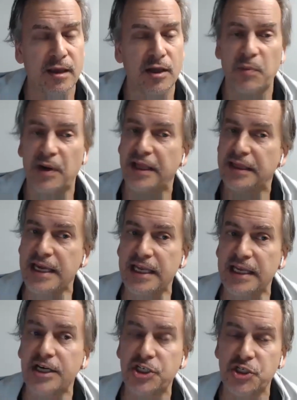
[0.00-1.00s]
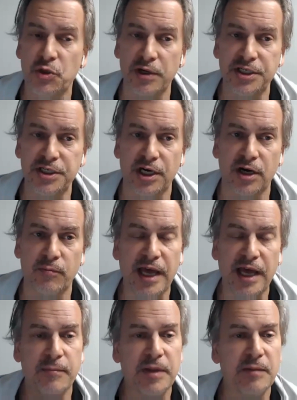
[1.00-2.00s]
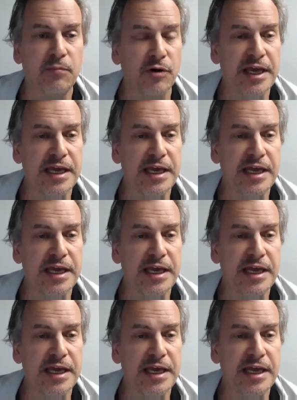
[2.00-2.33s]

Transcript: But I think in the short term, we got to be pretty